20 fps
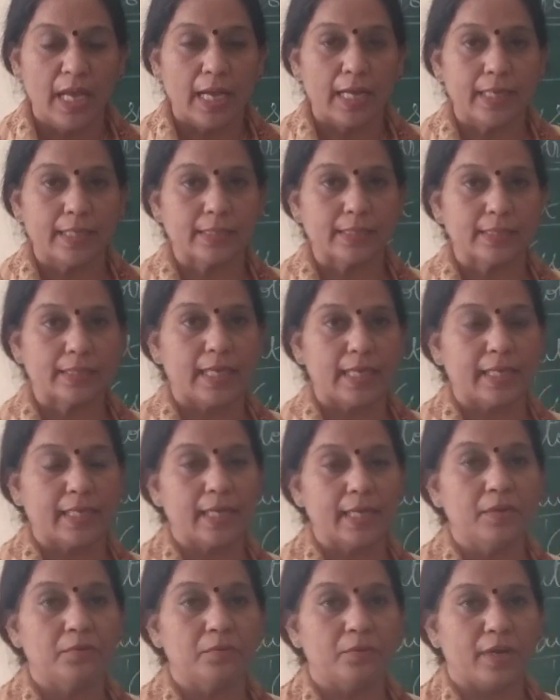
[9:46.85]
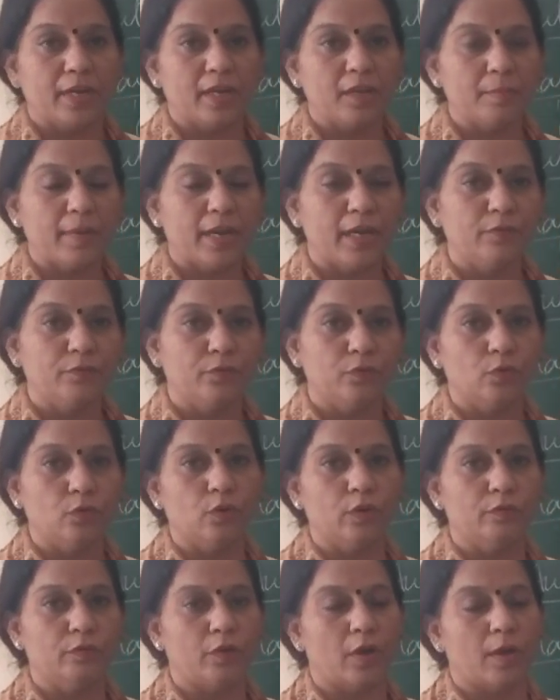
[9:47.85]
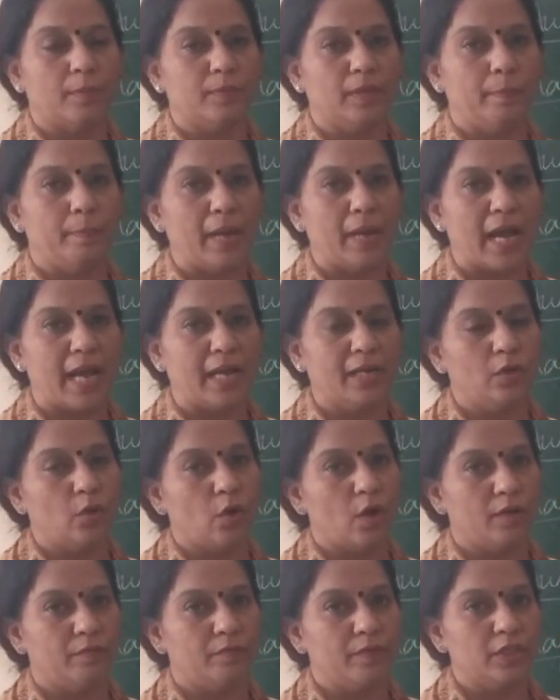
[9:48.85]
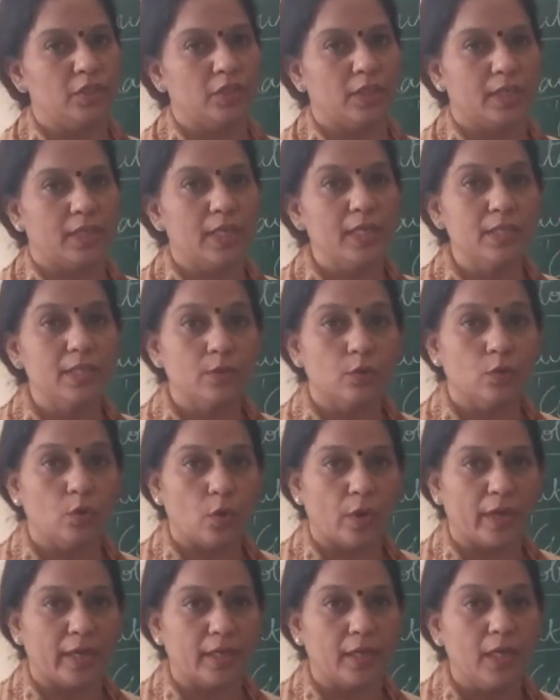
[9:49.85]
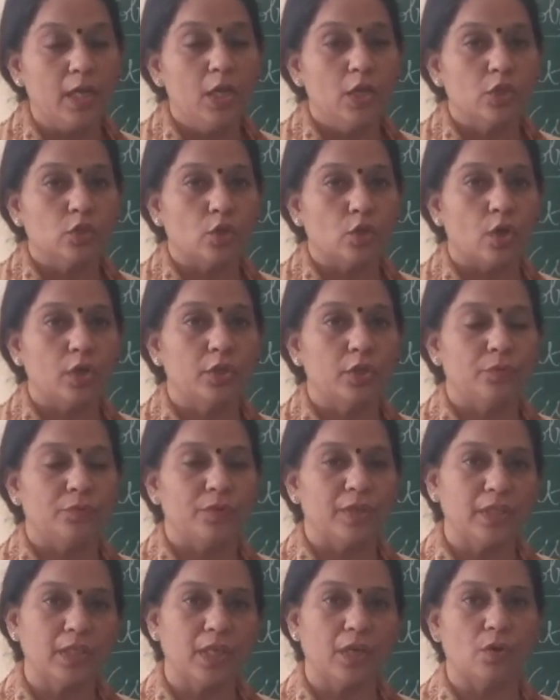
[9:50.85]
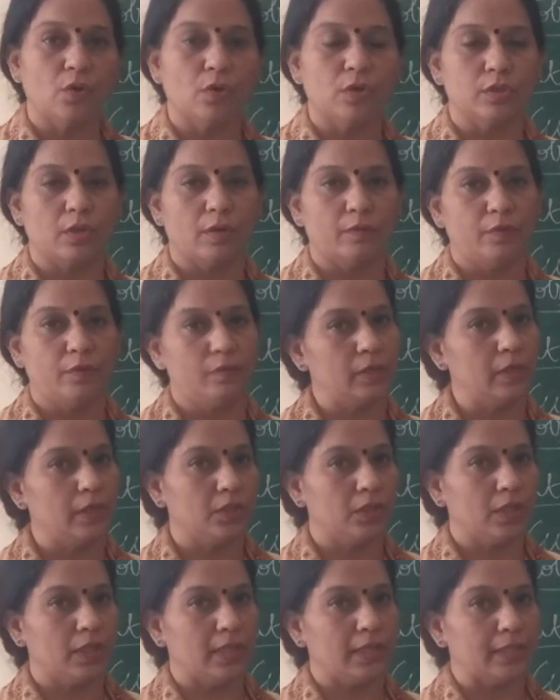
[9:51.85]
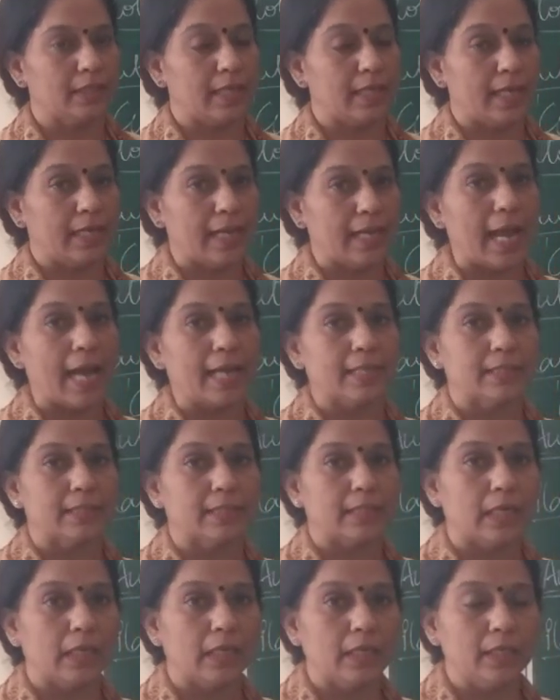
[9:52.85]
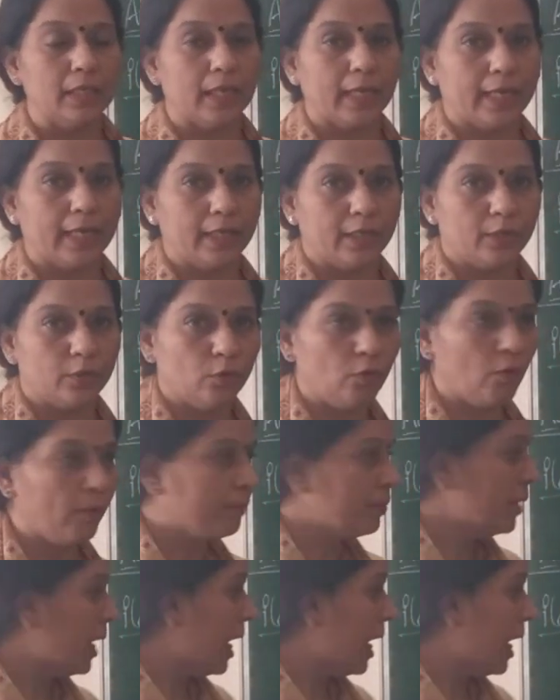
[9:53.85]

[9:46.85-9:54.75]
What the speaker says: It is taking ready-made food from the plant on which it is growing. So during the course of evolution, it has turned into